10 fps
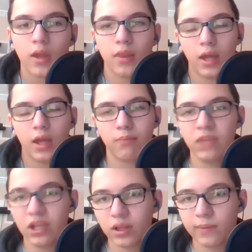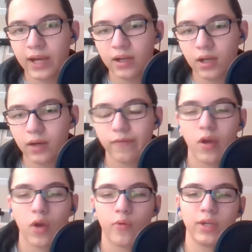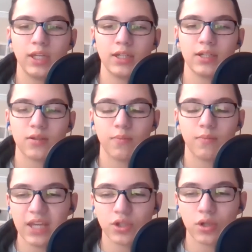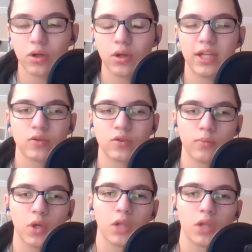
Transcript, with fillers: not nearly by enough. We needed to make sure that Trump